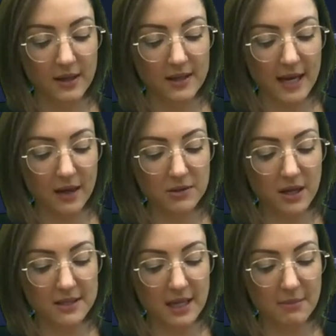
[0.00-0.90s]
Now
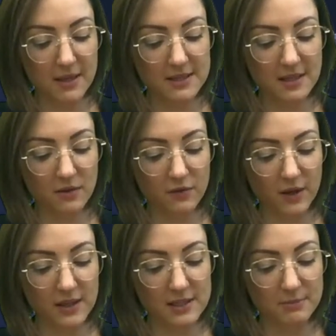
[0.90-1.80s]
Dante must
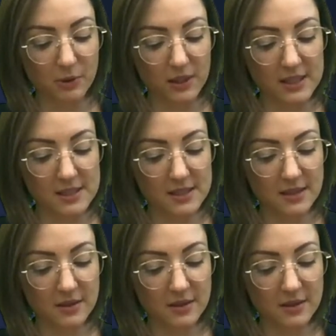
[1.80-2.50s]
confront his bullies,